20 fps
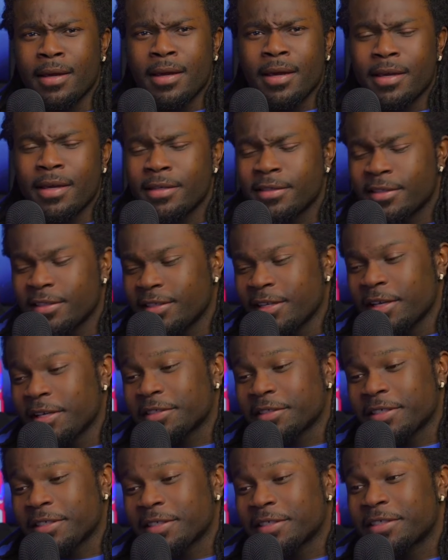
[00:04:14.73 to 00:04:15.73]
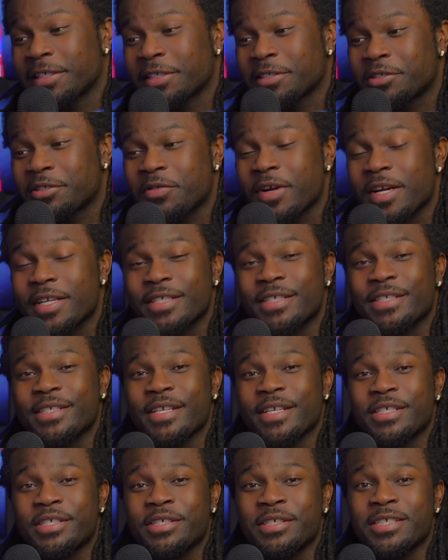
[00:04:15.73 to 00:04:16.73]
And here's the thing. So the thing is crazy. She
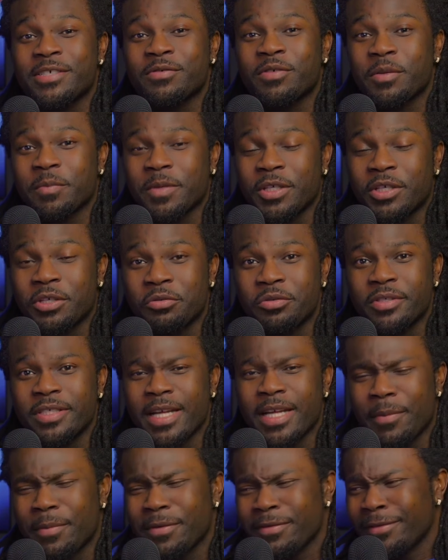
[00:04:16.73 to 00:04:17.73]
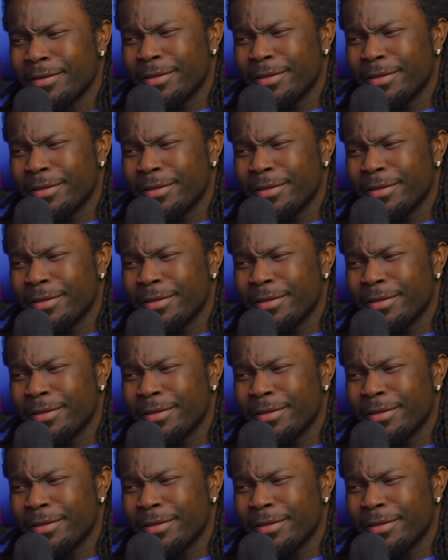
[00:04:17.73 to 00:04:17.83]
said she doesn't want to be used up.